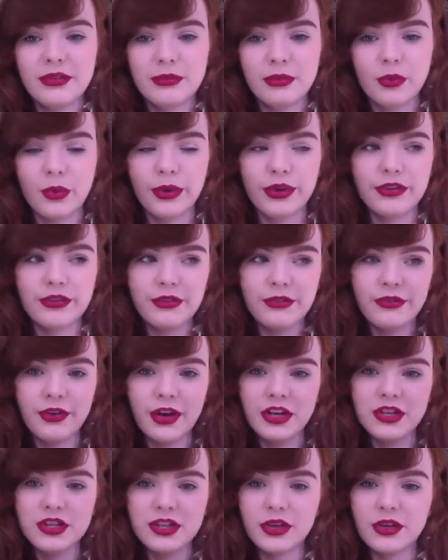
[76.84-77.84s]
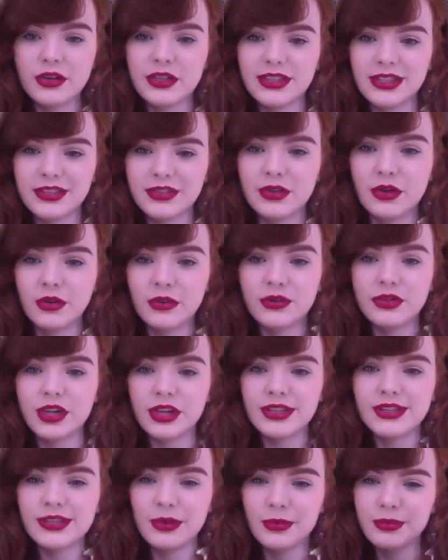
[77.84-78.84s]
quite fresh look, because it's not
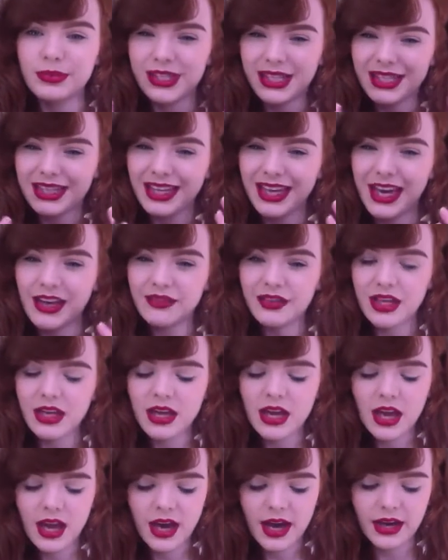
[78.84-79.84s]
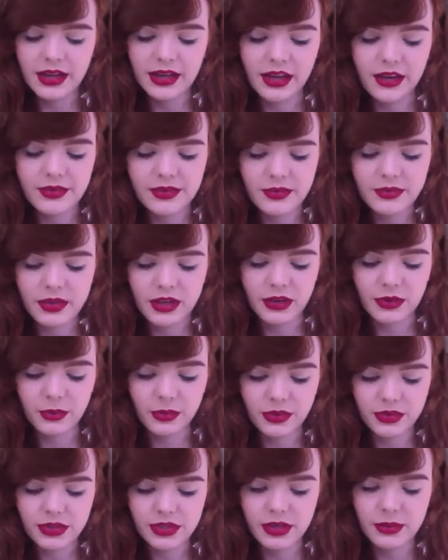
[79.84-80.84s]
particularly heavy, and then if something I
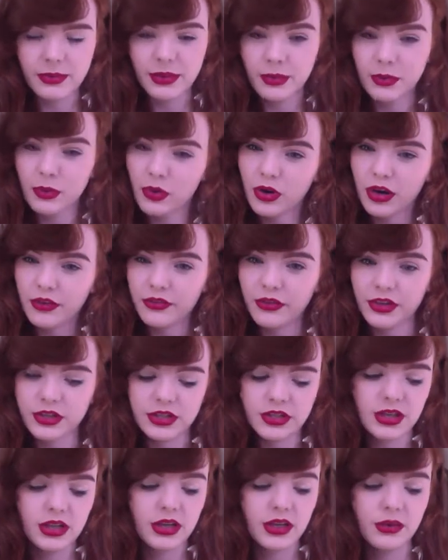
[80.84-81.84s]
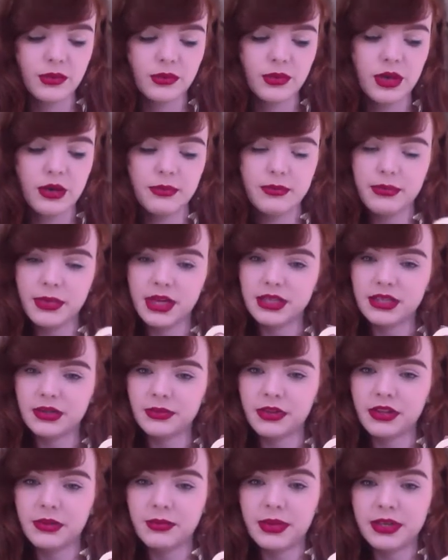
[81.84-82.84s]
want a bit more coverage, then I'll mix it
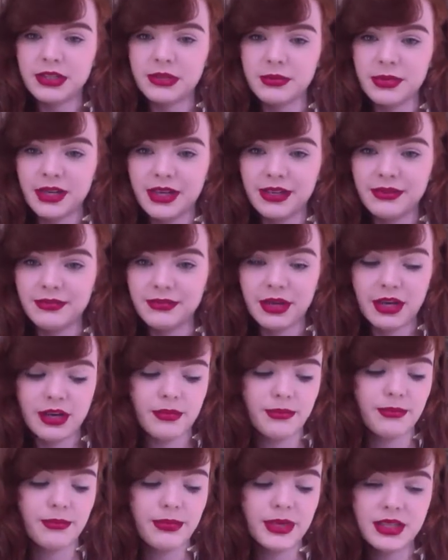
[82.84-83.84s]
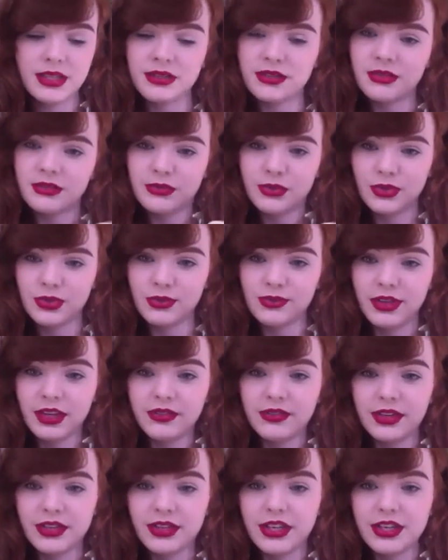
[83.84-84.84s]
with the Besame Bisque Soufflé
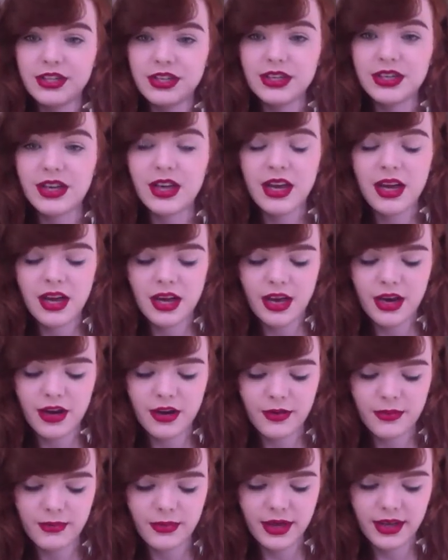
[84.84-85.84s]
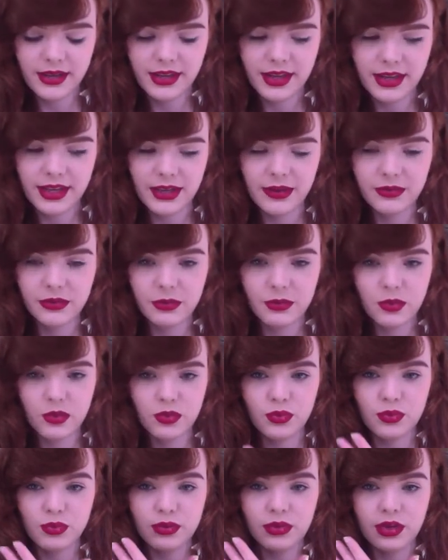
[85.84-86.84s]
foundation, and that gives a
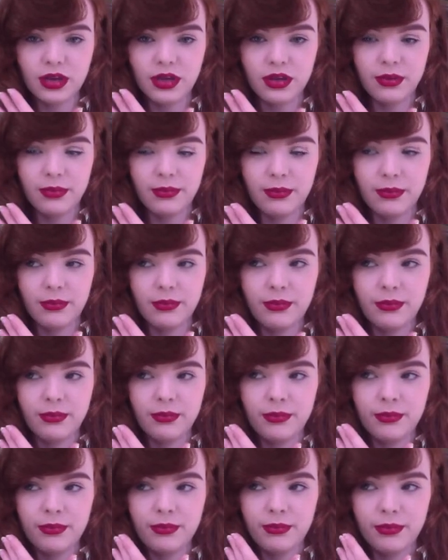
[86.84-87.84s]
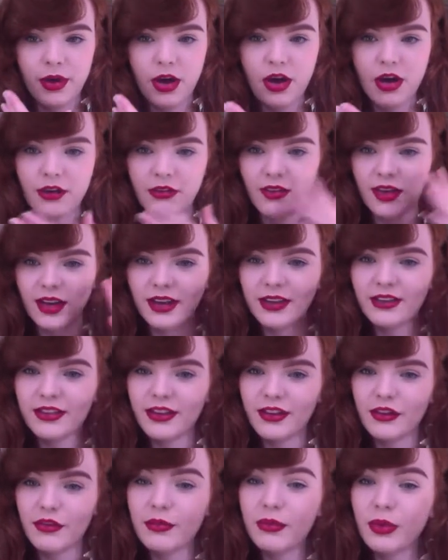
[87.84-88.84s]
more perfect
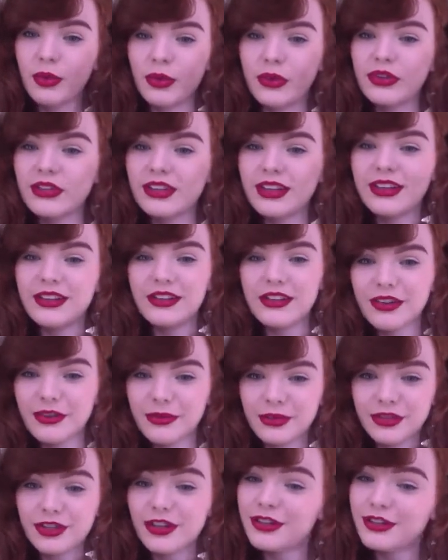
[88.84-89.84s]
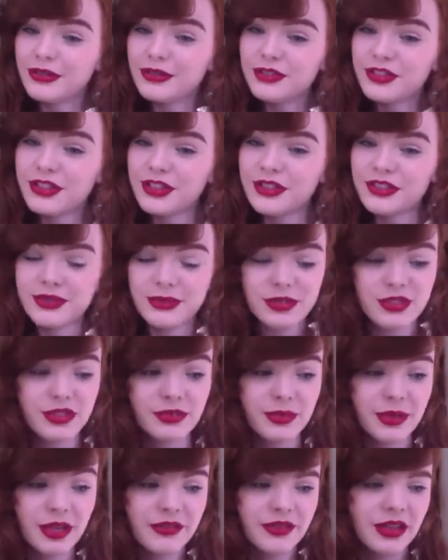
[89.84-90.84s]
kind of porcelain look, which I use for shoots, which is
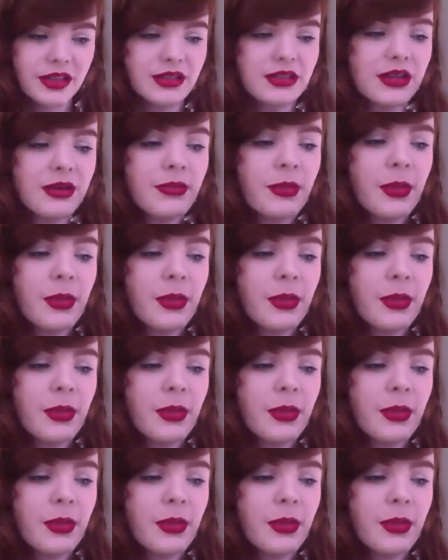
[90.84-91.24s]
perfect.